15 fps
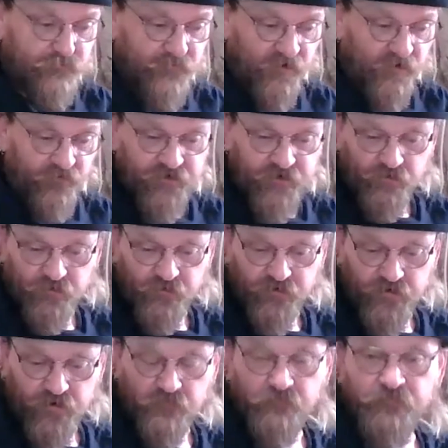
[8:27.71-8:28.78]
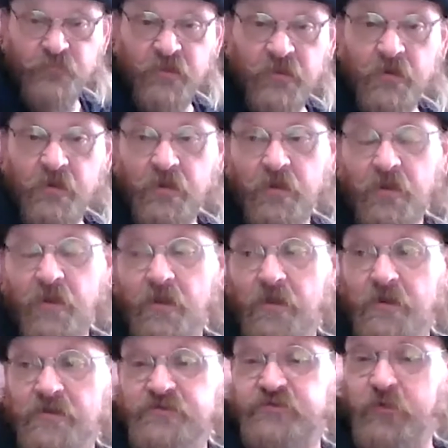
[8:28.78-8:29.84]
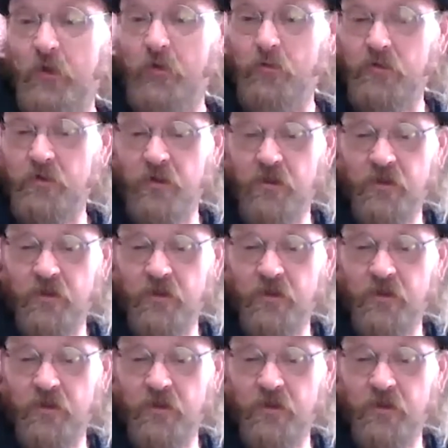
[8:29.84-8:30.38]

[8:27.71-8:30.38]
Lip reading: I don't care who you are. So